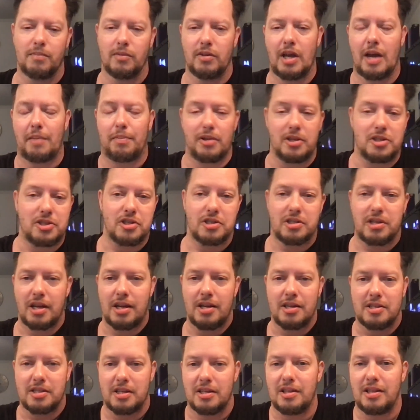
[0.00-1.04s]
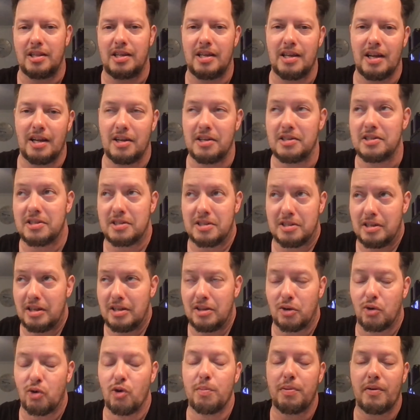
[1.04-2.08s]
Appalachian State is in
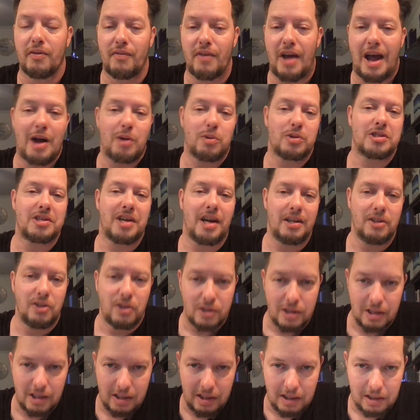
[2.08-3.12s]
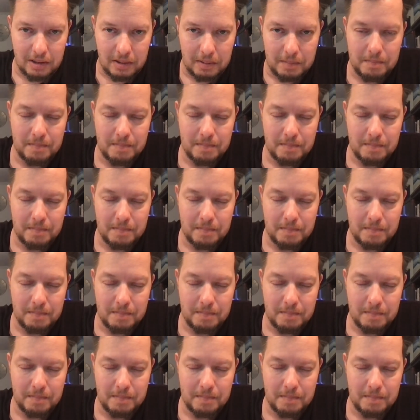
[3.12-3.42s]
the group of outside looking in.